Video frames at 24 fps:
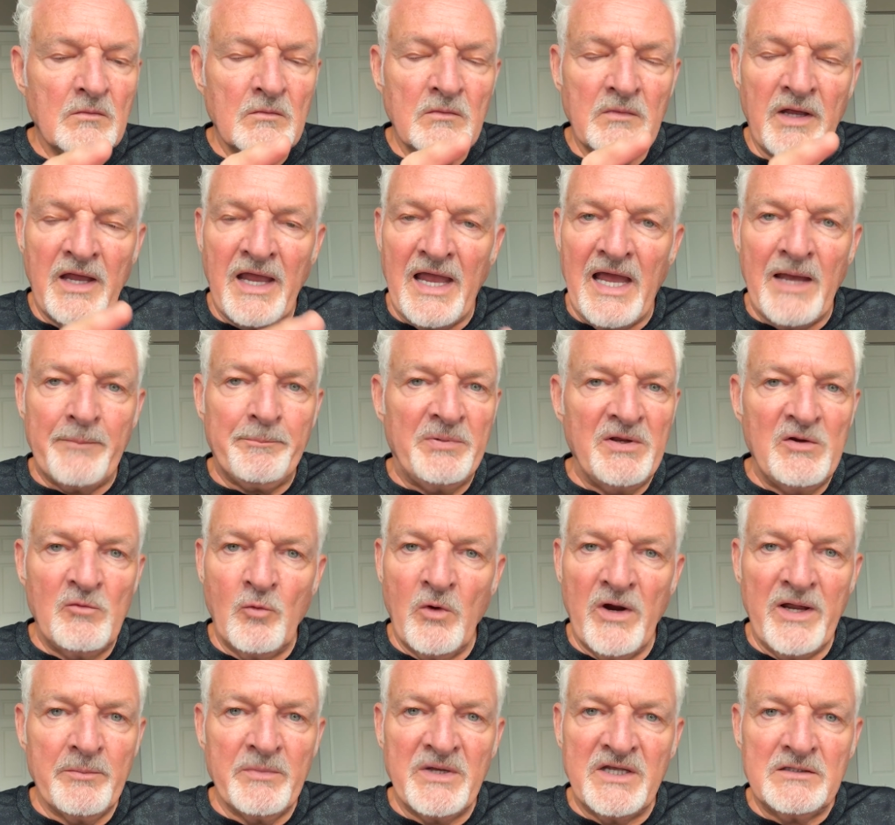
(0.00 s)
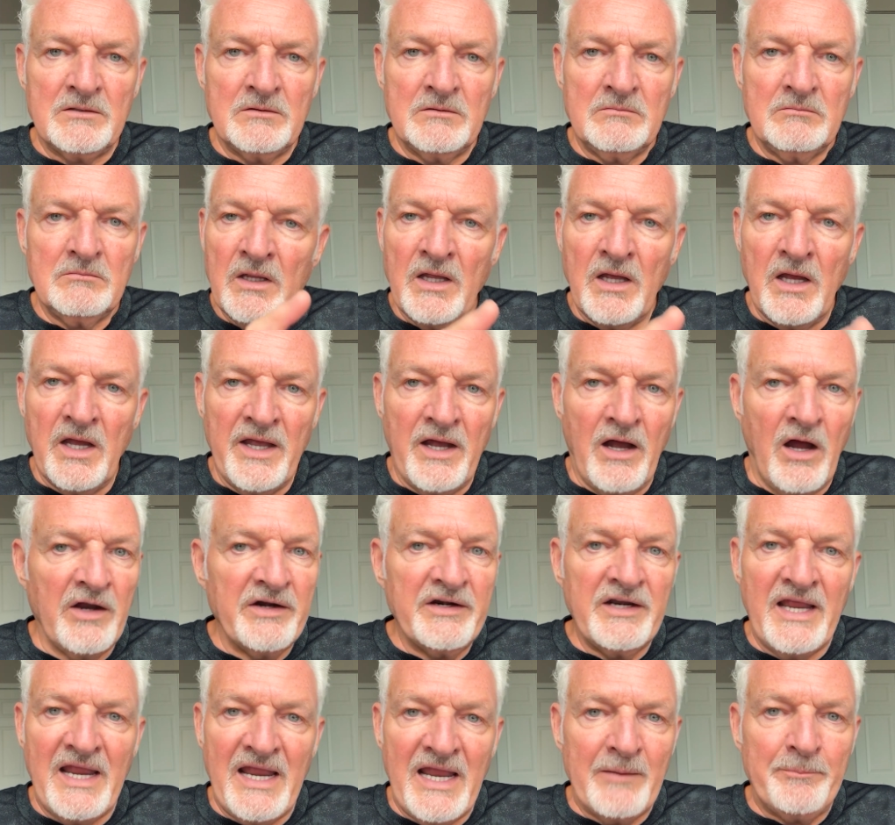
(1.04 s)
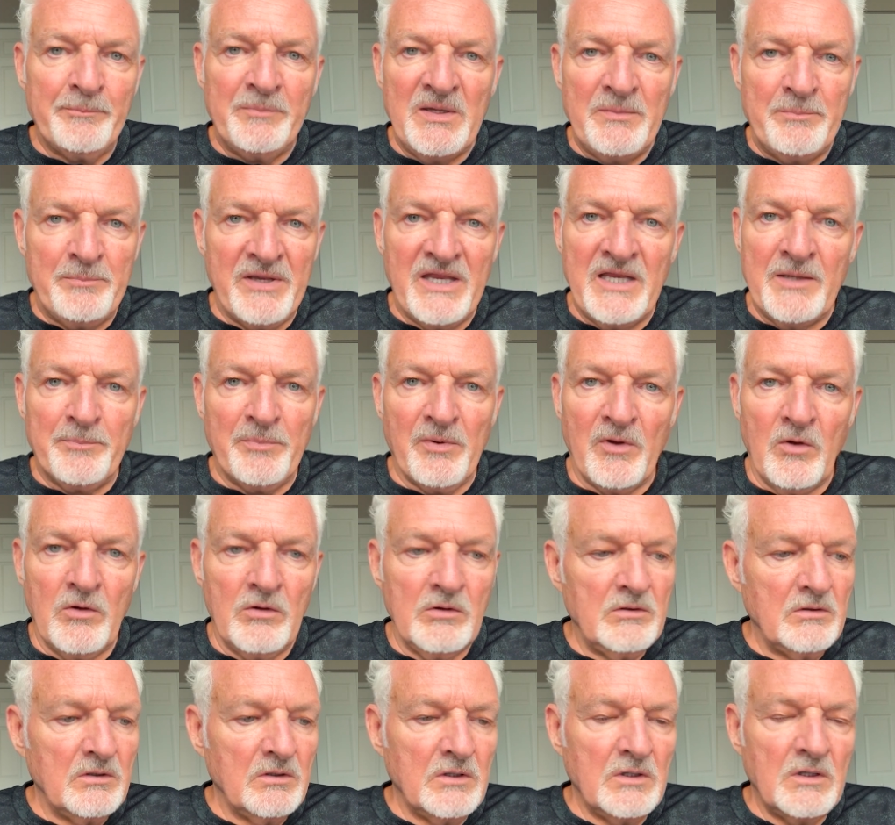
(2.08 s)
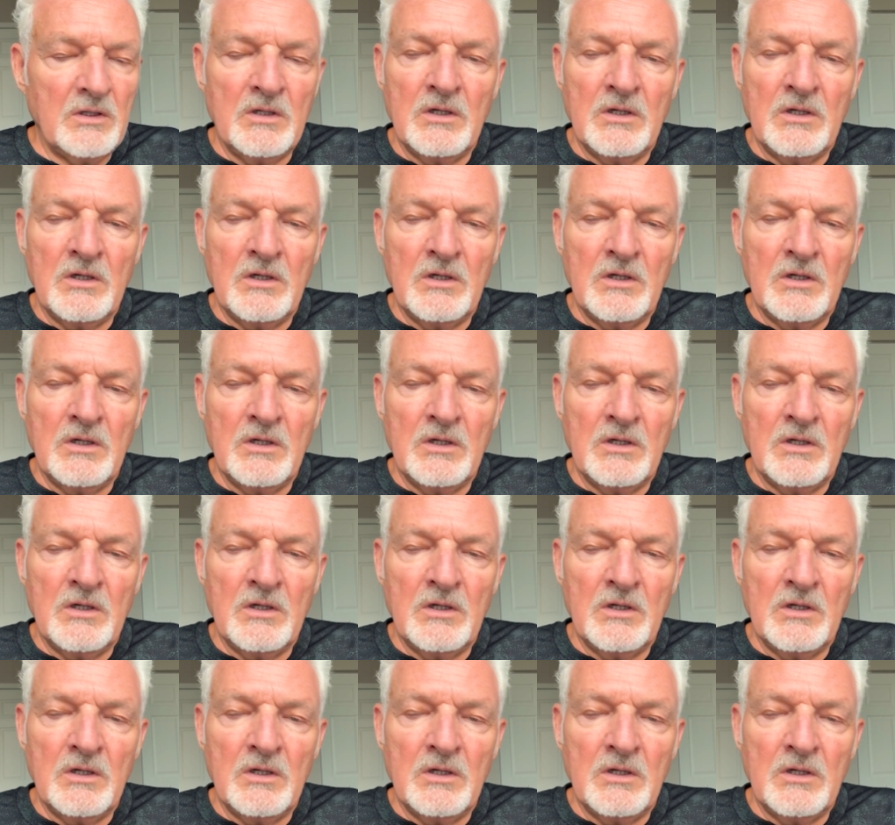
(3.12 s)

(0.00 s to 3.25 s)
happy women, unhappy people